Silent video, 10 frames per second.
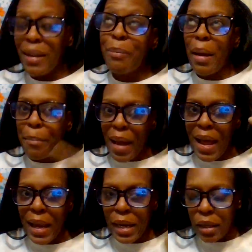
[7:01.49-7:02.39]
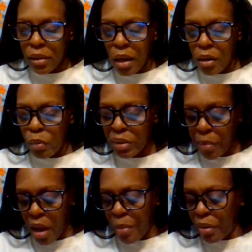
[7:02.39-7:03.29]
In mind, I thought it was
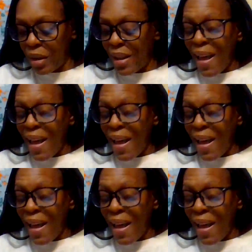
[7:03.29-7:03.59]
mine, but